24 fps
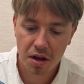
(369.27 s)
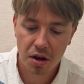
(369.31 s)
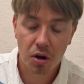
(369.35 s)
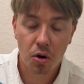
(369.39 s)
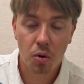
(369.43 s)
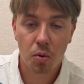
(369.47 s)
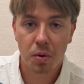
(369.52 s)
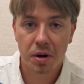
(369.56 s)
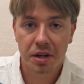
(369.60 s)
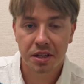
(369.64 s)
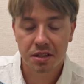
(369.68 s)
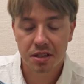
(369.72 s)

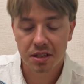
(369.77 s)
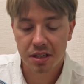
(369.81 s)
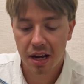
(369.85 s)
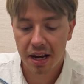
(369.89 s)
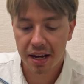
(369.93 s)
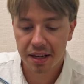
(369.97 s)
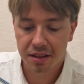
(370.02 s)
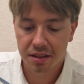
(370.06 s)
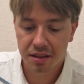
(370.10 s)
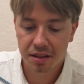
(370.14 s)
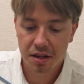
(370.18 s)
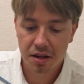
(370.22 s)
queen
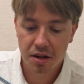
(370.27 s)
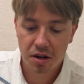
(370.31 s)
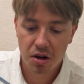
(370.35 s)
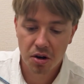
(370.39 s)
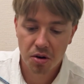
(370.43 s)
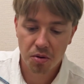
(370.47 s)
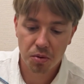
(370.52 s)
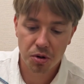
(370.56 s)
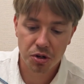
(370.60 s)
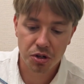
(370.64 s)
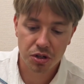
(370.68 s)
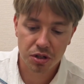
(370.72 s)
side,
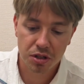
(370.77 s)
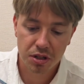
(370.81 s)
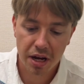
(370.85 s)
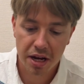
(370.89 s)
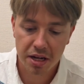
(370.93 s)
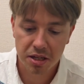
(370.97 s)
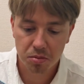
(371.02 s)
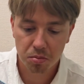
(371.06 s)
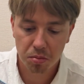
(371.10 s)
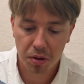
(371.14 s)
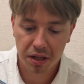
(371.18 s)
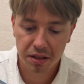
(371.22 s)
which is
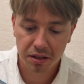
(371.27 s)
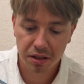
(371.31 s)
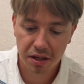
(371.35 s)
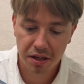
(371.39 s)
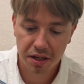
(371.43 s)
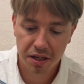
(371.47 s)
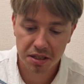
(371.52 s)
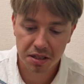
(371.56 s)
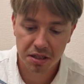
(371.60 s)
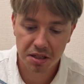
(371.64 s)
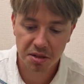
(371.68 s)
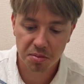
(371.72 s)
nice. But he
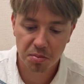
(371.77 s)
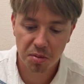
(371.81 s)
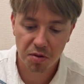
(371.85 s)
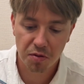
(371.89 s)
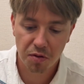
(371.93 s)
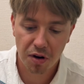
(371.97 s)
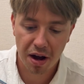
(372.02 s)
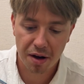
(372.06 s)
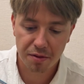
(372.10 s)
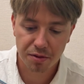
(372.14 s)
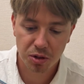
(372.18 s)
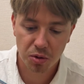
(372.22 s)
has this
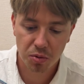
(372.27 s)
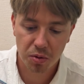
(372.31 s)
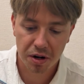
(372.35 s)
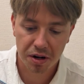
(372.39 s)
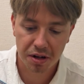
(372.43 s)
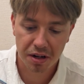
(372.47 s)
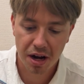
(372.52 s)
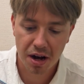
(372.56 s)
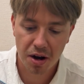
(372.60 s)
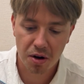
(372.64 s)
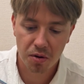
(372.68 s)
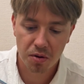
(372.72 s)
b5 square
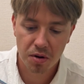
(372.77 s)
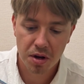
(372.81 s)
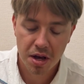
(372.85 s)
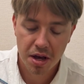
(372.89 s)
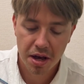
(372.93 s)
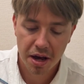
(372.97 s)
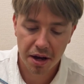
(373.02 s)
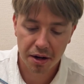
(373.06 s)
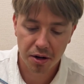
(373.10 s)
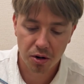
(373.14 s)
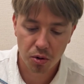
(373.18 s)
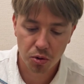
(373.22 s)
now,
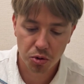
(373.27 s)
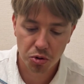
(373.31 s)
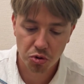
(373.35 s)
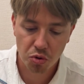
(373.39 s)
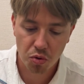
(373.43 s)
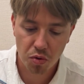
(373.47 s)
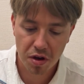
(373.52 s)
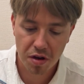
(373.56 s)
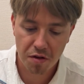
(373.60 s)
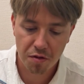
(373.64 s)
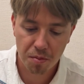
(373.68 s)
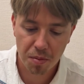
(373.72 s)
and
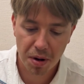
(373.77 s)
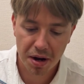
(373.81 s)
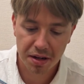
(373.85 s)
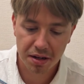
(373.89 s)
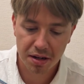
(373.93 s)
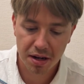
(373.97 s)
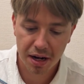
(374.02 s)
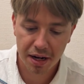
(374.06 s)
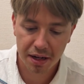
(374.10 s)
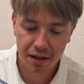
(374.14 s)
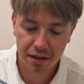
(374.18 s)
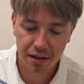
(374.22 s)
also if my
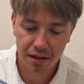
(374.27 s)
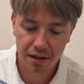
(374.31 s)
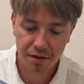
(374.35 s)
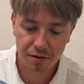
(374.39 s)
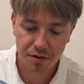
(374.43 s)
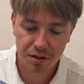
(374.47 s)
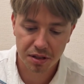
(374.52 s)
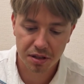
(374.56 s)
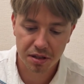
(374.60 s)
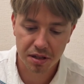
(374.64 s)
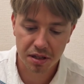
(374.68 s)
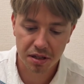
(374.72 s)
knight
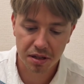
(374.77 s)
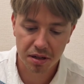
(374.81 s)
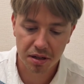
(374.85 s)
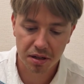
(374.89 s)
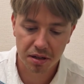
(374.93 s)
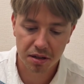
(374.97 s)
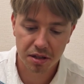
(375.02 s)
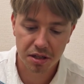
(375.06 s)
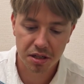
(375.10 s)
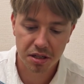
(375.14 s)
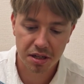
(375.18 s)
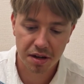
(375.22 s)
leaves
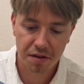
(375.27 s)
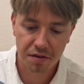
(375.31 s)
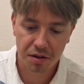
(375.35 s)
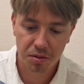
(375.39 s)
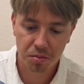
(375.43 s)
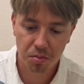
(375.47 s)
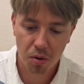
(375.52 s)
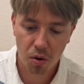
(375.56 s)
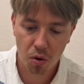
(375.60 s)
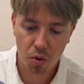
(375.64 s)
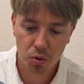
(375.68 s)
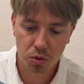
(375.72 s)
the
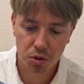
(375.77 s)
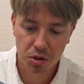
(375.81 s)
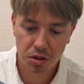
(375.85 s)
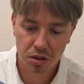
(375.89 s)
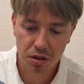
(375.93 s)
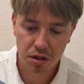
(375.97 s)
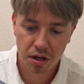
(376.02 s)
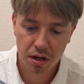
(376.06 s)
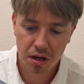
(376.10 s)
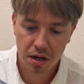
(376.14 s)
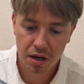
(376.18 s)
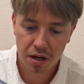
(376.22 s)
d7
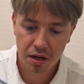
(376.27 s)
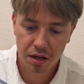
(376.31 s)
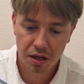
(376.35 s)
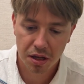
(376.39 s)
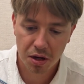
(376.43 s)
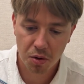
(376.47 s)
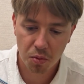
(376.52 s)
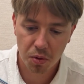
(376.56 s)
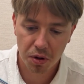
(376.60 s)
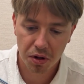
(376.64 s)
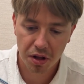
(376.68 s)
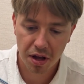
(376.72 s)
post,
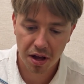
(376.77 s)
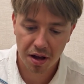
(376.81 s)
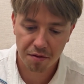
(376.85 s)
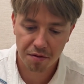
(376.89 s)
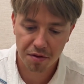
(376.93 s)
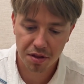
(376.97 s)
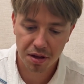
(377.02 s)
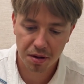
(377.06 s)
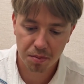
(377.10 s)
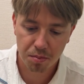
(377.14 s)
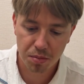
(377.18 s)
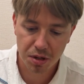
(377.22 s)
he will
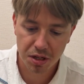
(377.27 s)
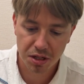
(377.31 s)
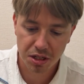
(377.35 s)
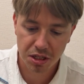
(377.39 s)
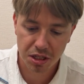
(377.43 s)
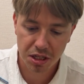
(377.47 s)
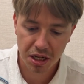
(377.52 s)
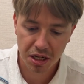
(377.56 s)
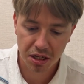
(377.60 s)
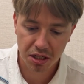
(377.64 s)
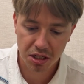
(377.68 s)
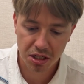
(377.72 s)
have the
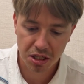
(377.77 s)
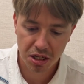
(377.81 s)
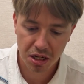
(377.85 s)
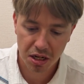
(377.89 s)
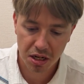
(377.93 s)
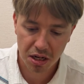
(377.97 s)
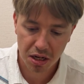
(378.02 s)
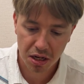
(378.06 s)
b6